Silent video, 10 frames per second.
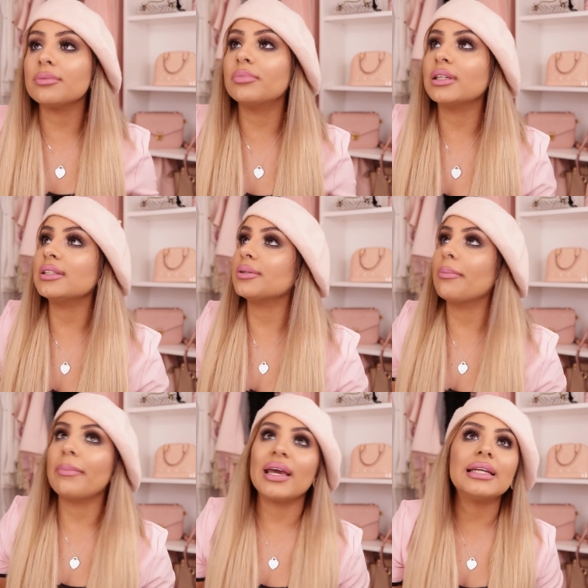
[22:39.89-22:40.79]
It blends
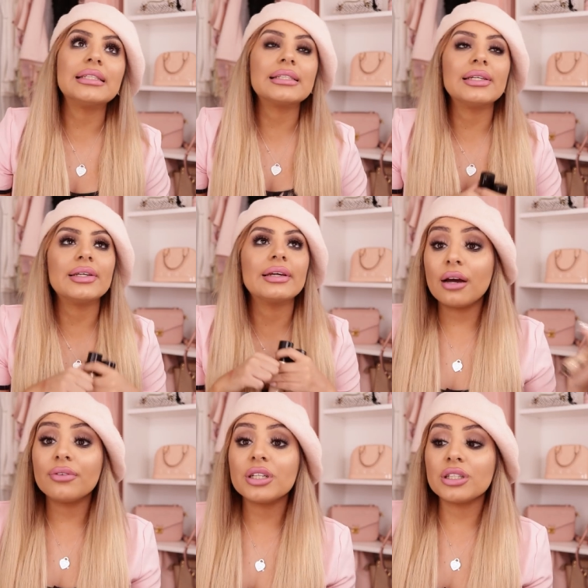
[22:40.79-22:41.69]
amazing.
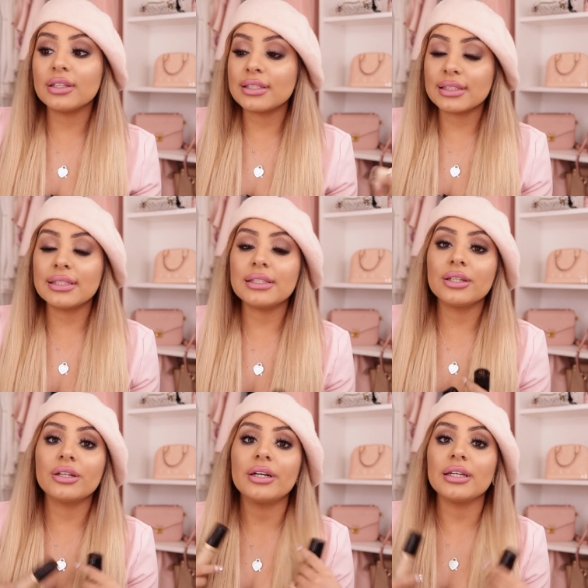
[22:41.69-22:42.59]
Coverage on this
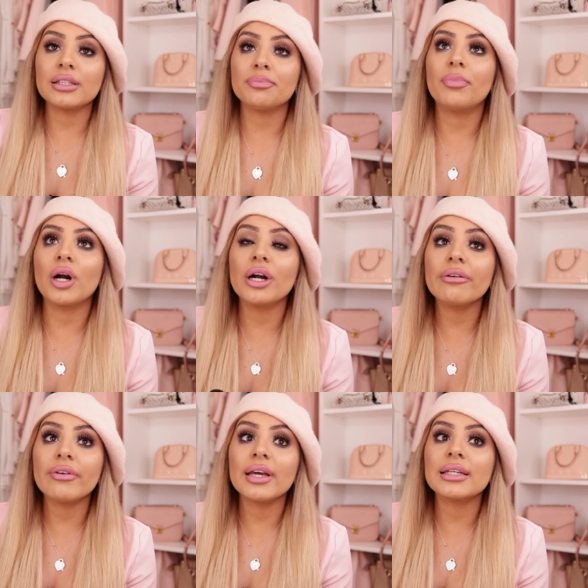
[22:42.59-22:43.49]
concealer is
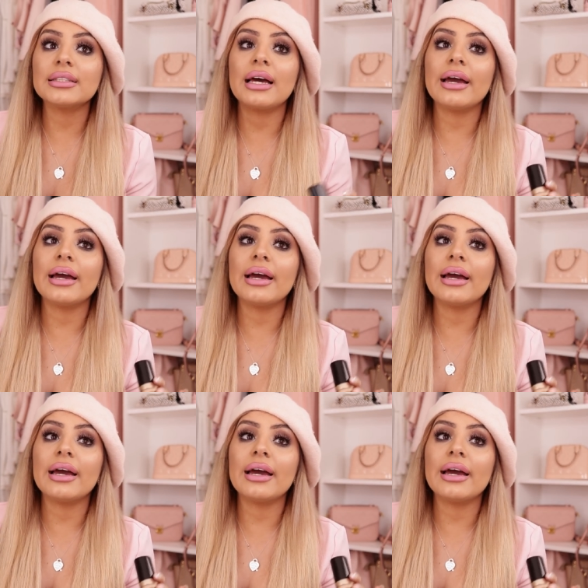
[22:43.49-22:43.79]
perfect.